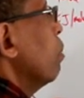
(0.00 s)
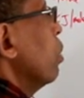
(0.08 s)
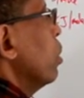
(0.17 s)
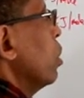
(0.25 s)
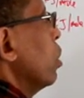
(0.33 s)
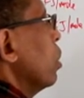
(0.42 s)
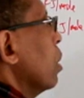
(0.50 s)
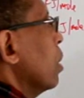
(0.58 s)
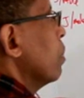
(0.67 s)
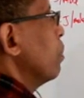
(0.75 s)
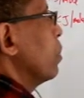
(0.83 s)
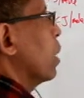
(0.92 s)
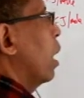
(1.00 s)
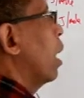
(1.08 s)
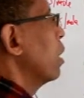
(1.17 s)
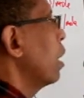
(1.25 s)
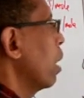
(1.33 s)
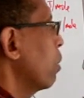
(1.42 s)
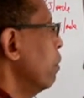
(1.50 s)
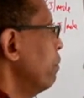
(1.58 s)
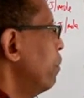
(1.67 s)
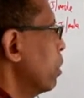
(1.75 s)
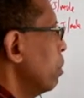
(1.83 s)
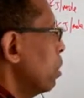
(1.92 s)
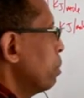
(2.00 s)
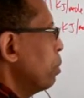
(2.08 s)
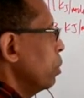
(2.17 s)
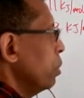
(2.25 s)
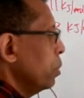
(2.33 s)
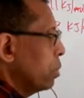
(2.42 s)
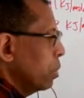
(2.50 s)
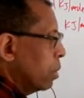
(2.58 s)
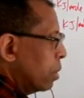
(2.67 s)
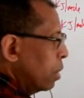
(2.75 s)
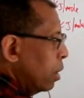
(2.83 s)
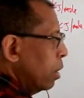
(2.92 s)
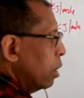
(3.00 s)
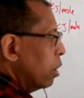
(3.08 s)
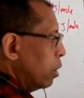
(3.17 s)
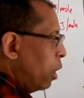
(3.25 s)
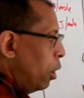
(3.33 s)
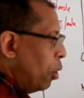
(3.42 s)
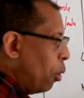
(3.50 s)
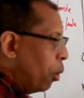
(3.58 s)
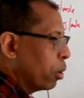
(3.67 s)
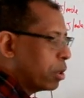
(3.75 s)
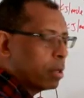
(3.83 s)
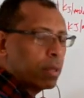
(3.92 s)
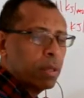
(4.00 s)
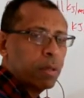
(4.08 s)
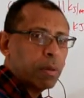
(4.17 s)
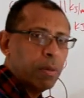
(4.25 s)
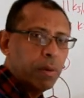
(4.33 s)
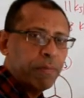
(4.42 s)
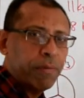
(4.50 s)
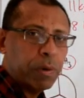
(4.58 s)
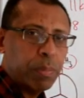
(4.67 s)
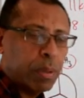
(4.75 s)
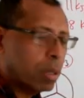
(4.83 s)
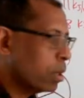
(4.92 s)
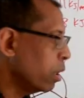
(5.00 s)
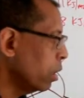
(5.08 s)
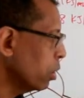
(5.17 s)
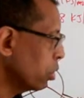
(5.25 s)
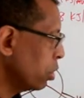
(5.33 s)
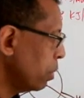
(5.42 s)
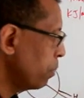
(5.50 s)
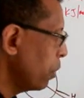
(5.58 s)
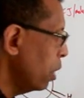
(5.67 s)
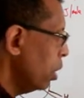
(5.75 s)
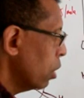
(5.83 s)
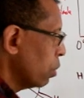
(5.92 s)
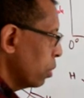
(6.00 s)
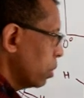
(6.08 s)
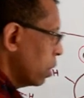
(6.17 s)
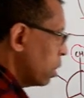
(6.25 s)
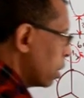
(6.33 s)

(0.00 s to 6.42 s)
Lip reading: position. Anti-conformer produces the lowest conformer energy. So this